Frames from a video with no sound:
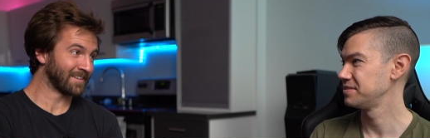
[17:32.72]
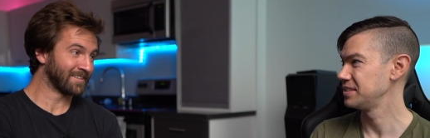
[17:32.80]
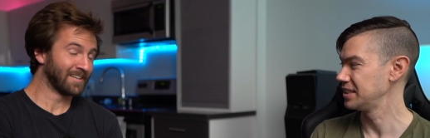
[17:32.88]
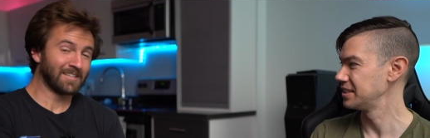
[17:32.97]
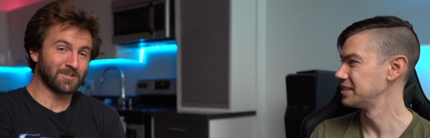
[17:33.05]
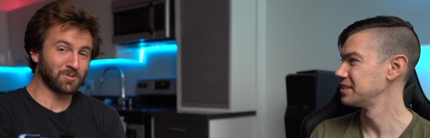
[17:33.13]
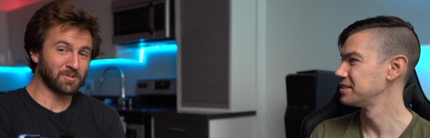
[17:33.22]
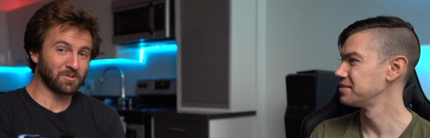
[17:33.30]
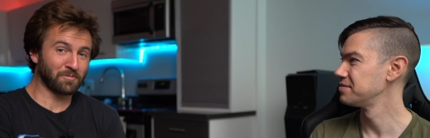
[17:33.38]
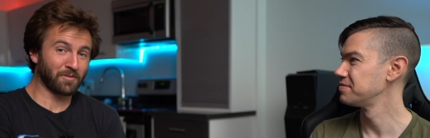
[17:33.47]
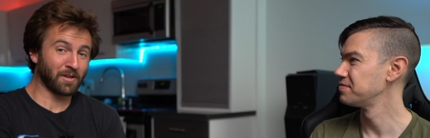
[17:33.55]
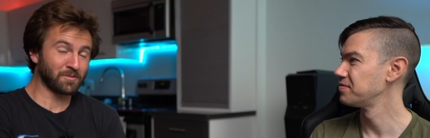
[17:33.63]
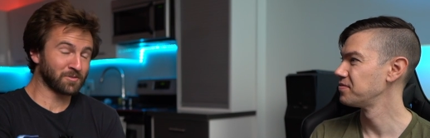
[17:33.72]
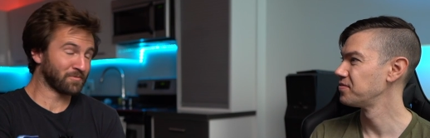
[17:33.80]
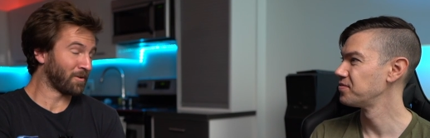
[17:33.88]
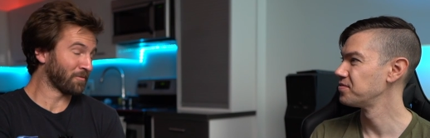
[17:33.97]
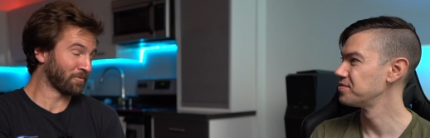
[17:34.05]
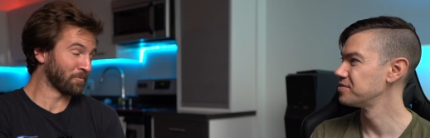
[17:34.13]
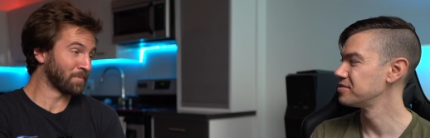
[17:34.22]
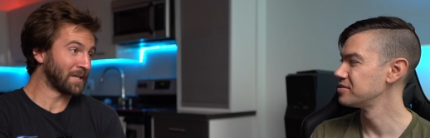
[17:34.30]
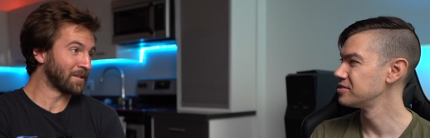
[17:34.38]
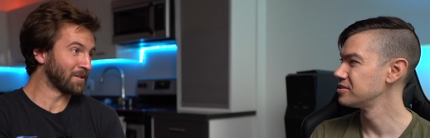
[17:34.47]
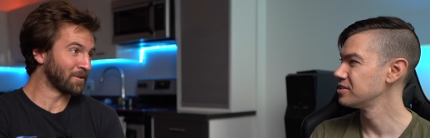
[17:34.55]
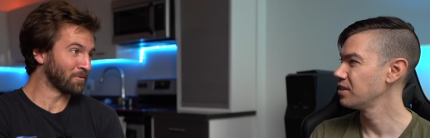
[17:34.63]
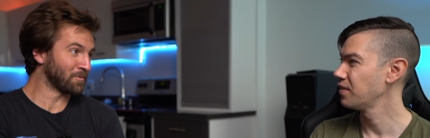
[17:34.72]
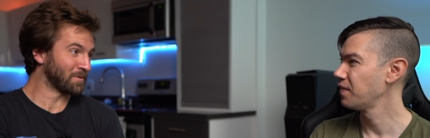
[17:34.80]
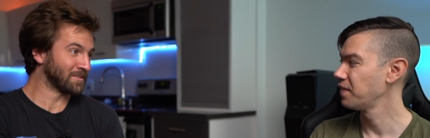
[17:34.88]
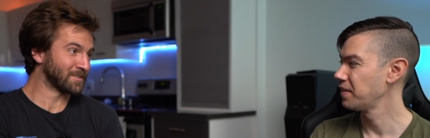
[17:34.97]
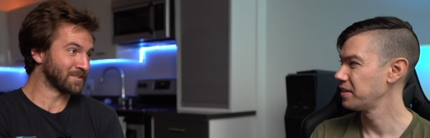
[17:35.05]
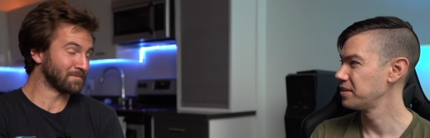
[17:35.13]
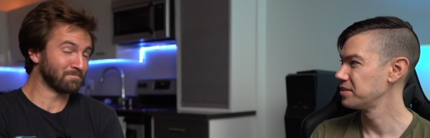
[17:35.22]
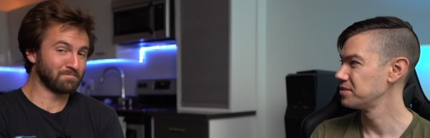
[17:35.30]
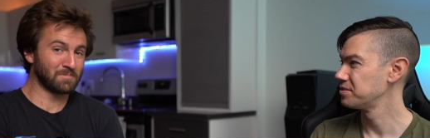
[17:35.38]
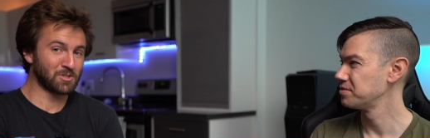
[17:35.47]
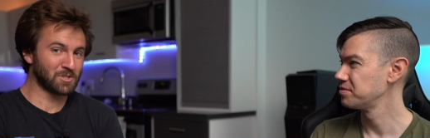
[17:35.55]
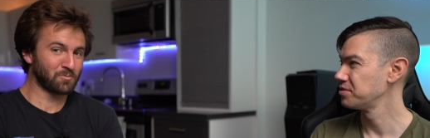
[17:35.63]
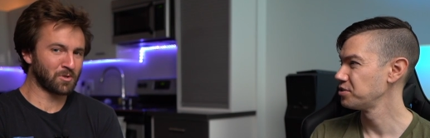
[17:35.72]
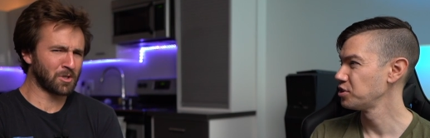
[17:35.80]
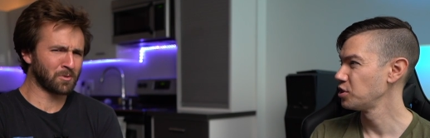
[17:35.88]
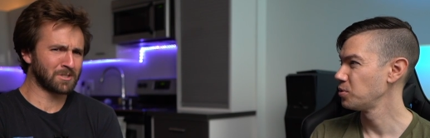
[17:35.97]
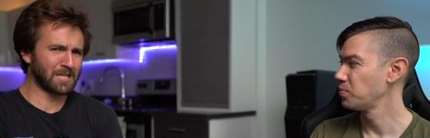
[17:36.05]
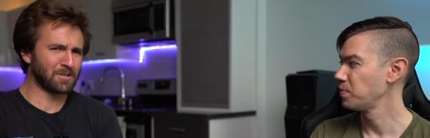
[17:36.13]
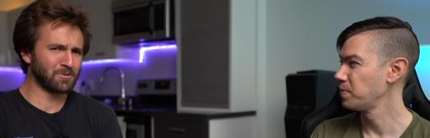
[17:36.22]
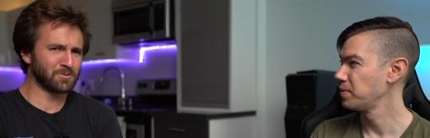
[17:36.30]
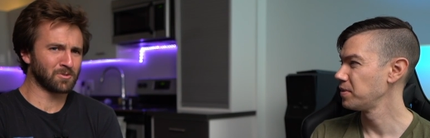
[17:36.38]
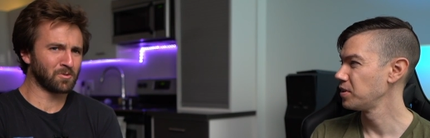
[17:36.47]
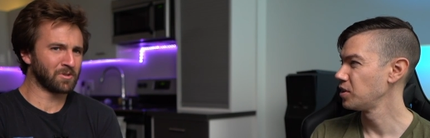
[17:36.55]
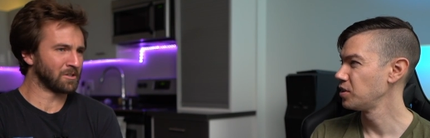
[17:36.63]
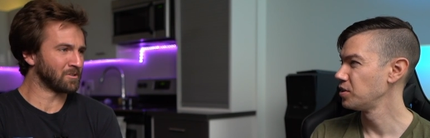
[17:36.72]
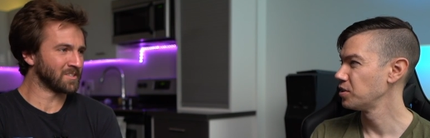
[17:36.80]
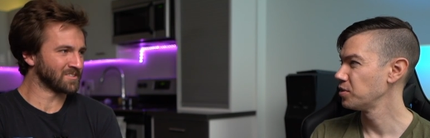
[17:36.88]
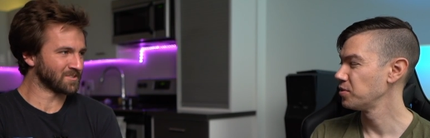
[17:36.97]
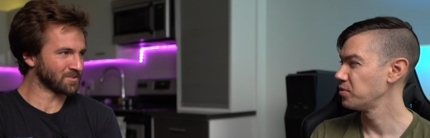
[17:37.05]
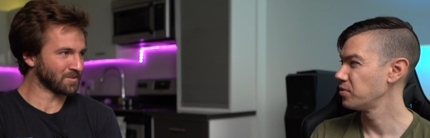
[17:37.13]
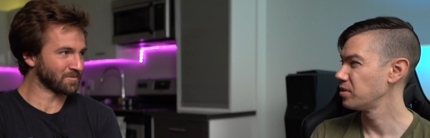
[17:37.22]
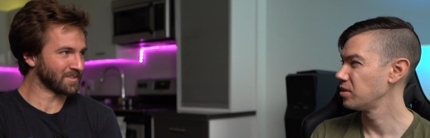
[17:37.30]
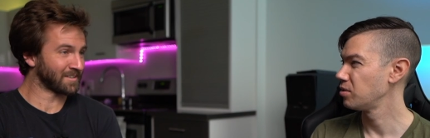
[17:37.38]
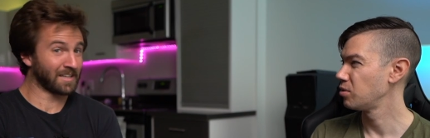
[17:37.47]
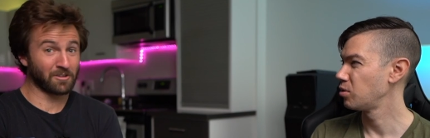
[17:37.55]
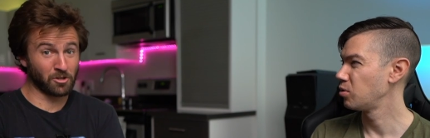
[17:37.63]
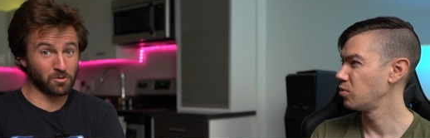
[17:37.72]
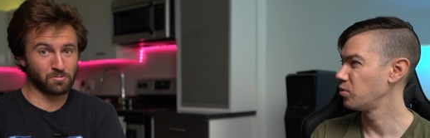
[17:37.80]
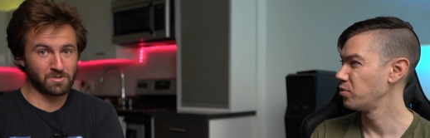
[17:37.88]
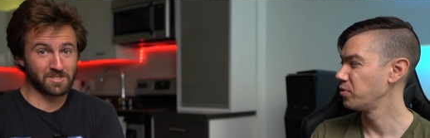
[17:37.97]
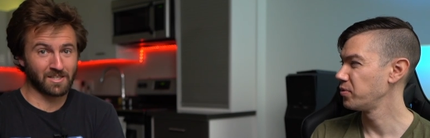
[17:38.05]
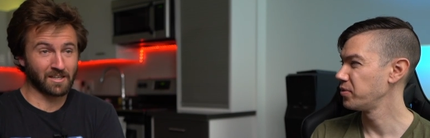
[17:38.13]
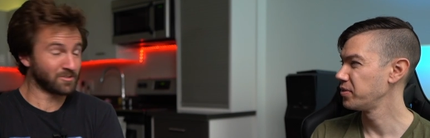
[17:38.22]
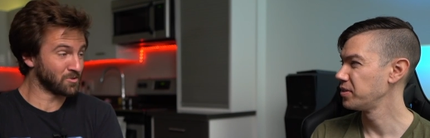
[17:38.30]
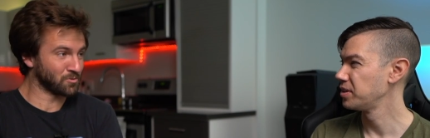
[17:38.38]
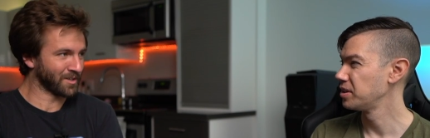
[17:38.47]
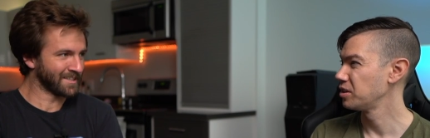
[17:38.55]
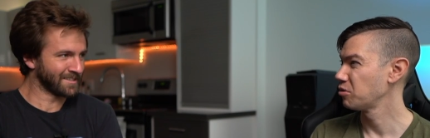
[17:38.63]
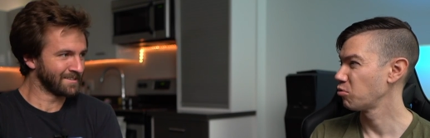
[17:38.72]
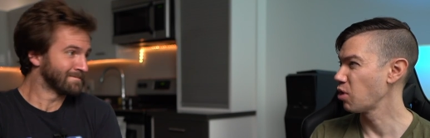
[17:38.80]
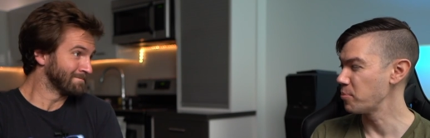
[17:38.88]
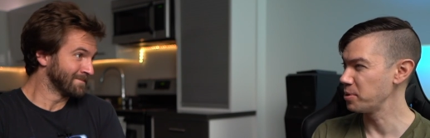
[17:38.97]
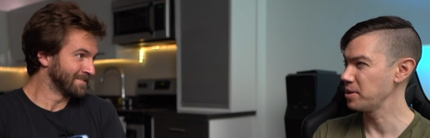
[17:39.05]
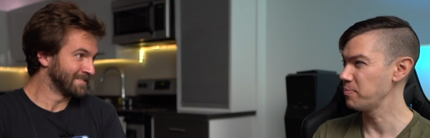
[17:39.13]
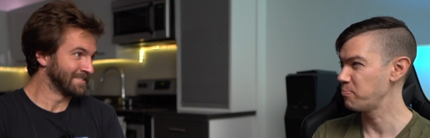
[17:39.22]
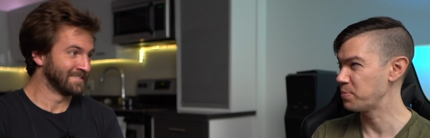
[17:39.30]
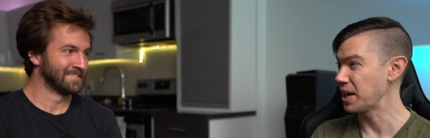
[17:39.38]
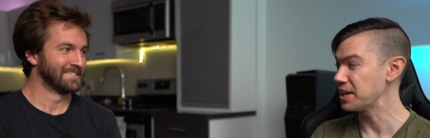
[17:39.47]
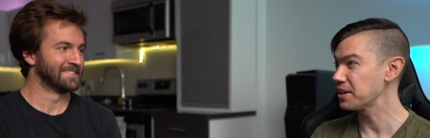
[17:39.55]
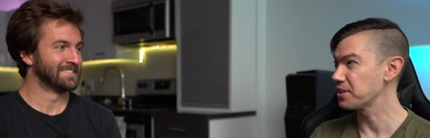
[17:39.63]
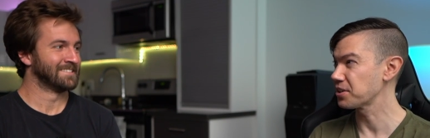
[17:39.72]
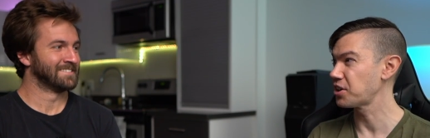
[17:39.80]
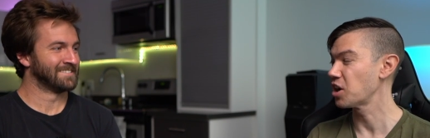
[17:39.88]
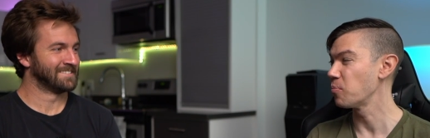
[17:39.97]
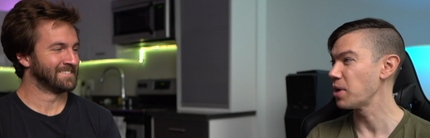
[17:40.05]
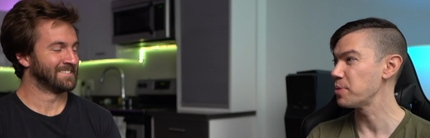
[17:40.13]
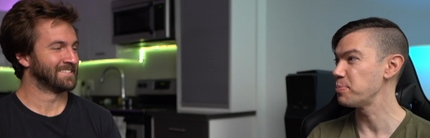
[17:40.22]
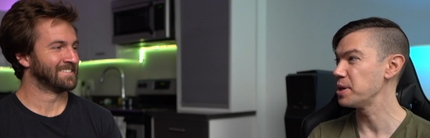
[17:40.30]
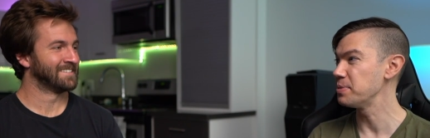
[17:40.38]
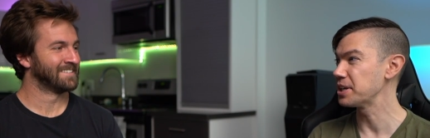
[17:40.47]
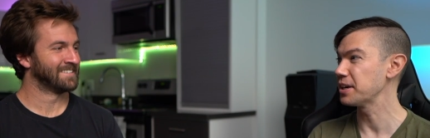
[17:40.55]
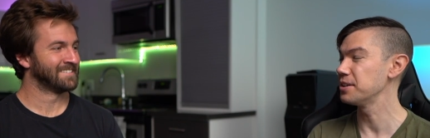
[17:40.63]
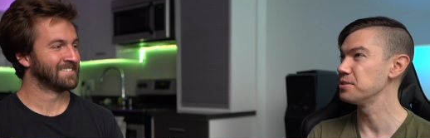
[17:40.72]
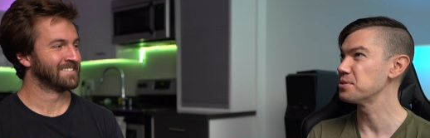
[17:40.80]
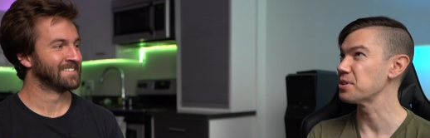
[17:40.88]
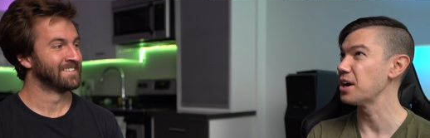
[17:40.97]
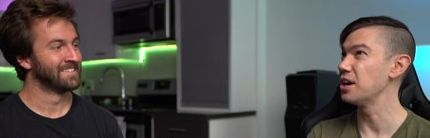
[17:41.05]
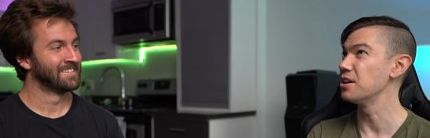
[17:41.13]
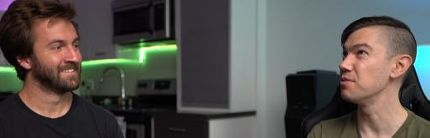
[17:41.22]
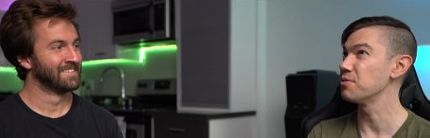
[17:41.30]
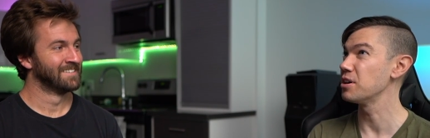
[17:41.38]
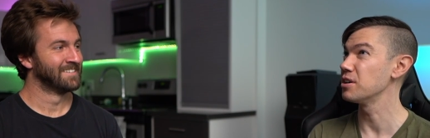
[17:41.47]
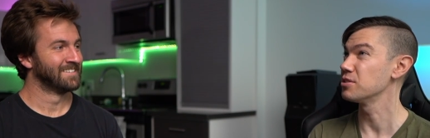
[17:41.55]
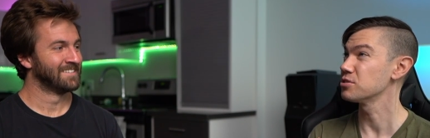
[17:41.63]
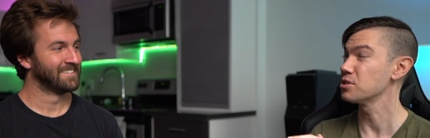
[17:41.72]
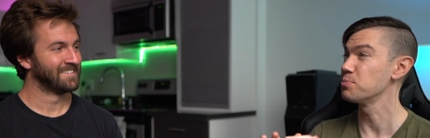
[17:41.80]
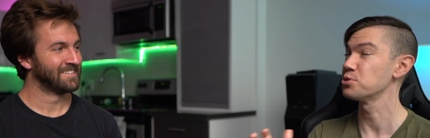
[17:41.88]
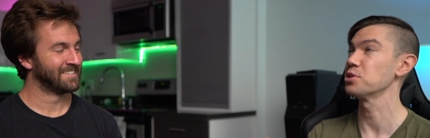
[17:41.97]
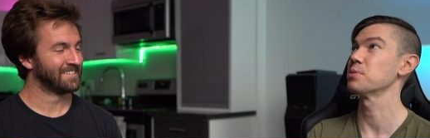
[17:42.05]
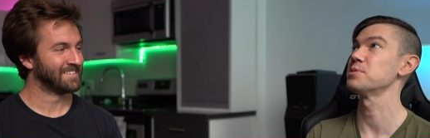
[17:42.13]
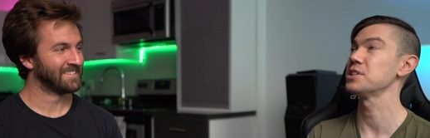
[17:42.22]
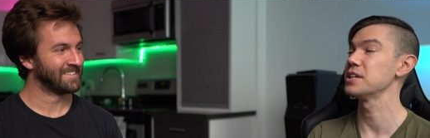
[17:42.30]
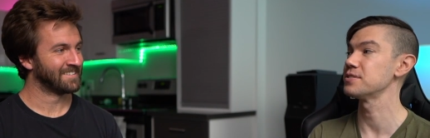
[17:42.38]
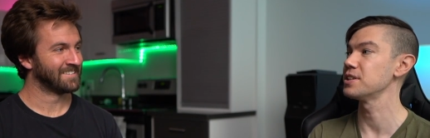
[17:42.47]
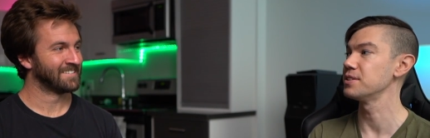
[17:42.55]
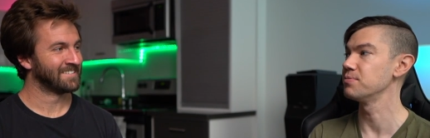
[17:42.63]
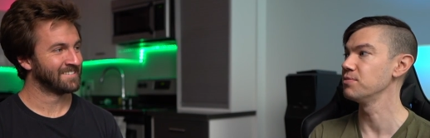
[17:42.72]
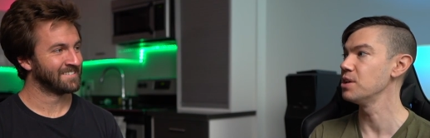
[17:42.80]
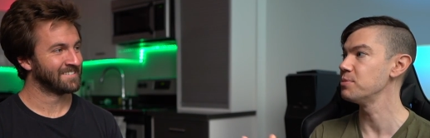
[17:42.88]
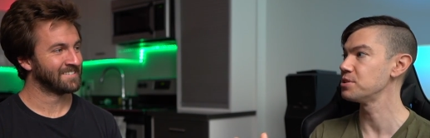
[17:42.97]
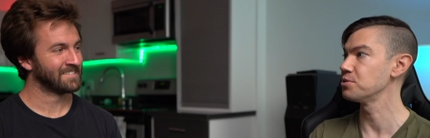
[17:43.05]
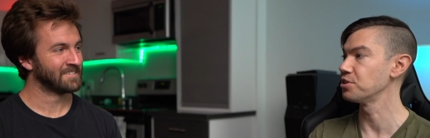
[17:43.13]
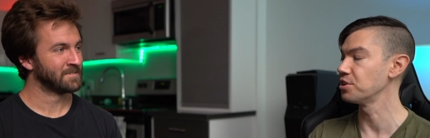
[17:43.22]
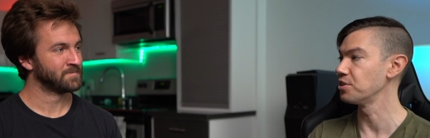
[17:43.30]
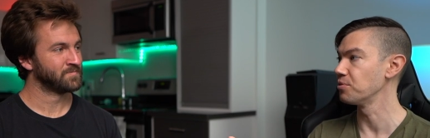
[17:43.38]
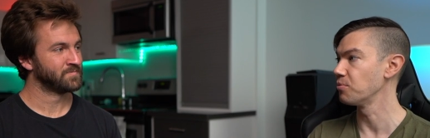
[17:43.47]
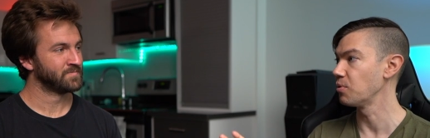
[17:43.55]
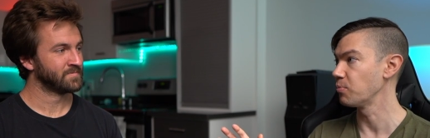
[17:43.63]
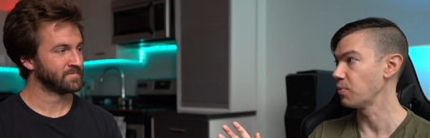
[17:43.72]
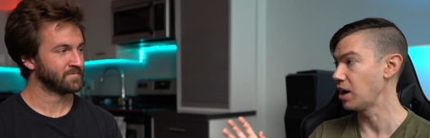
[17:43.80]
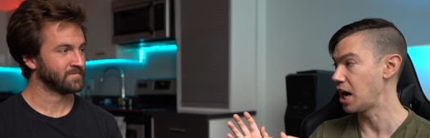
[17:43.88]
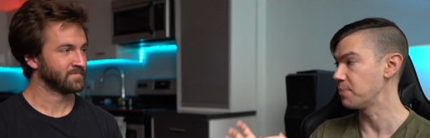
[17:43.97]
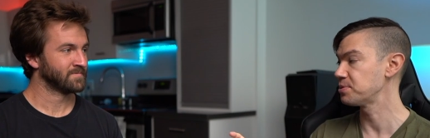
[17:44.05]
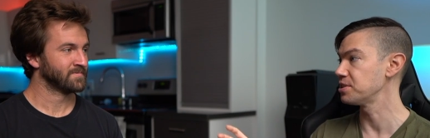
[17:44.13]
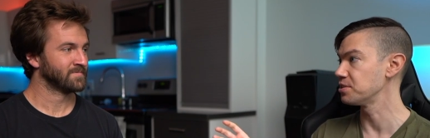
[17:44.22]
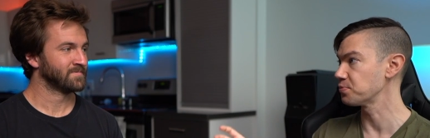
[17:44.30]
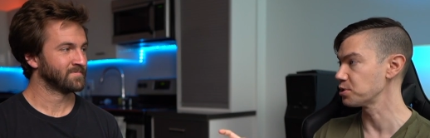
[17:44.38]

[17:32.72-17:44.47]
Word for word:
Speaker 1: Yeah. So is it your father's fault for beating you into submission when you were ten years old and you didn't deserve it that you decide to drink?
Speaker 2: Right, but it, getting into the car might be because of uh, some circumstance that limits your options for